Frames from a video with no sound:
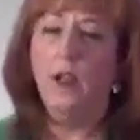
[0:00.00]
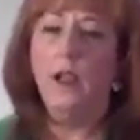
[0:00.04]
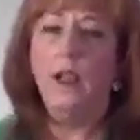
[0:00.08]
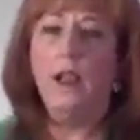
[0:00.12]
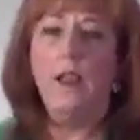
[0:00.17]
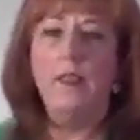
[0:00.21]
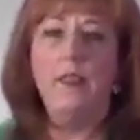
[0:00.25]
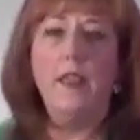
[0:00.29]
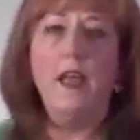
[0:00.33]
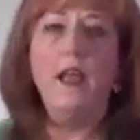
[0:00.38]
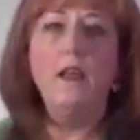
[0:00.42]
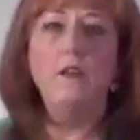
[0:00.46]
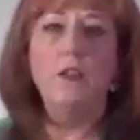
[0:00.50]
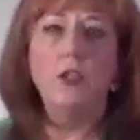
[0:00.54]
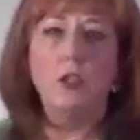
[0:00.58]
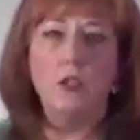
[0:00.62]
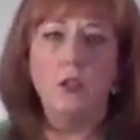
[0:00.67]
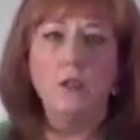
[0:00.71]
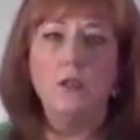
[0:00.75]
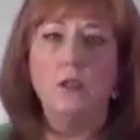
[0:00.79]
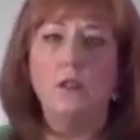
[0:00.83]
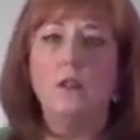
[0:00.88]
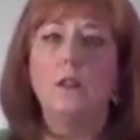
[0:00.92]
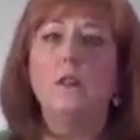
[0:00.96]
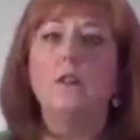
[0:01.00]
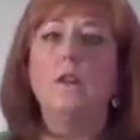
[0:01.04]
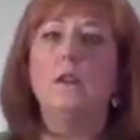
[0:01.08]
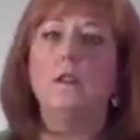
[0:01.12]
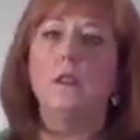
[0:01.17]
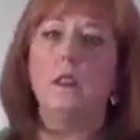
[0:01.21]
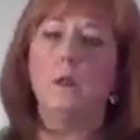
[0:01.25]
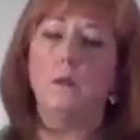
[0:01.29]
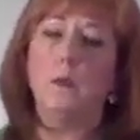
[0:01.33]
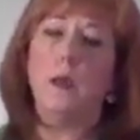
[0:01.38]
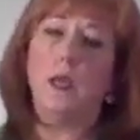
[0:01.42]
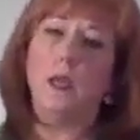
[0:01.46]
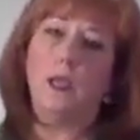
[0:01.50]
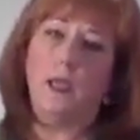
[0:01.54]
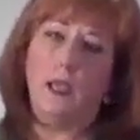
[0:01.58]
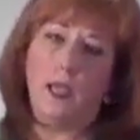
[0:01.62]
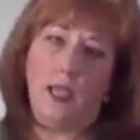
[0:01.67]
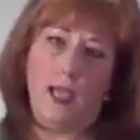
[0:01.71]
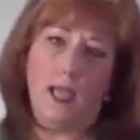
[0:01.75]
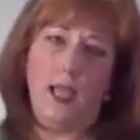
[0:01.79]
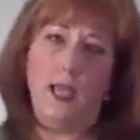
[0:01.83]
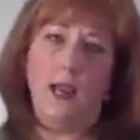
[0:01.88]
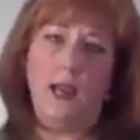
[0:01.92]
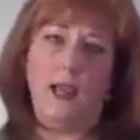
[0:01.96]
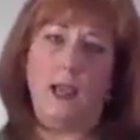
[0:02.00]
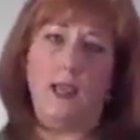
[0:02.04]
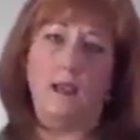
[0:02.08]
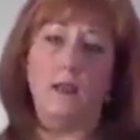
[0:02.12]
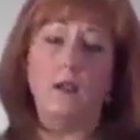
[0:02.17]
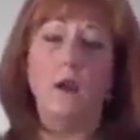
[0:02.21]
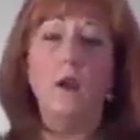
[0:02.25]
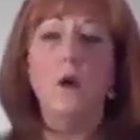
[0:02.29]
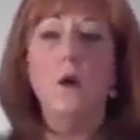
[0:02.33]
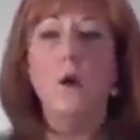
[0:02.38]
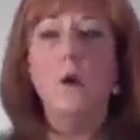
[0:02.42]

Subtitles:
And that sugar could spike a headache.